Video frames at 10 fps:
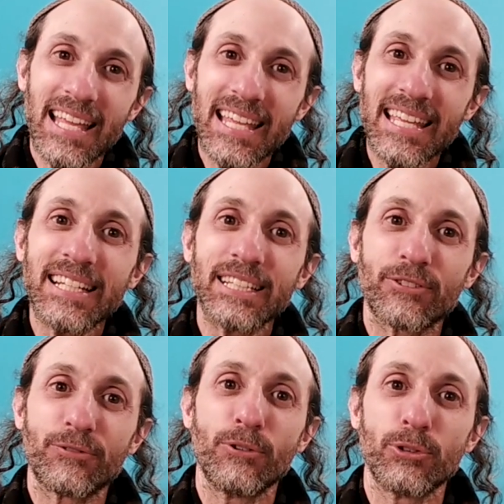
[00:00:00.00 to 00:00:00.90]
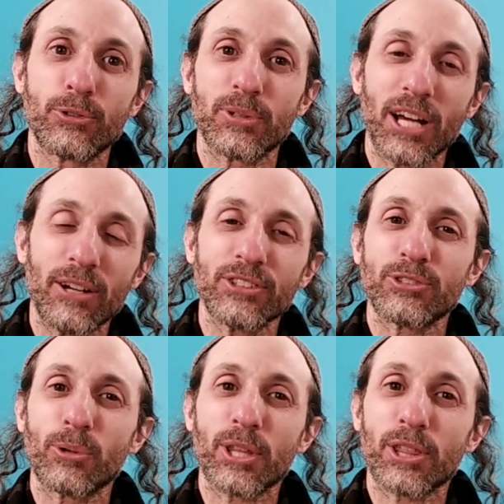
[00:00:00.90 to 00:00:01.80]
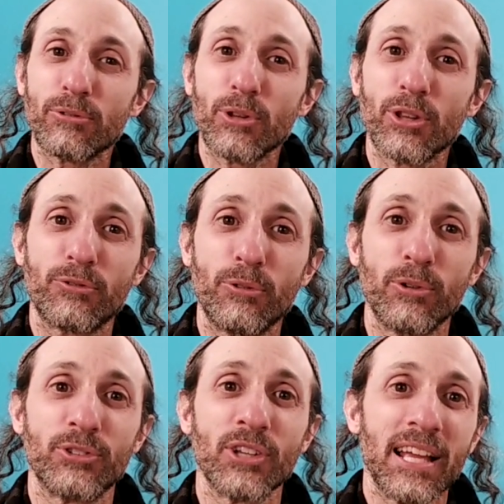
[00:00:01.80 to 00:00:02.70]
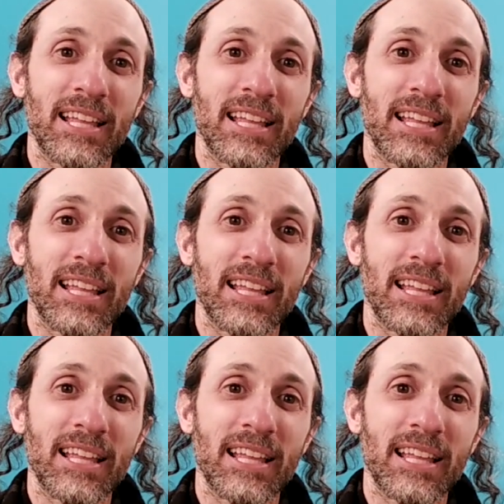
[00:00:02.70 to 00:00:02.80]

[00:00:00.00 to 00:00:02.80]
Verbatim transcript: eating the foods. We're telling the story through the foods.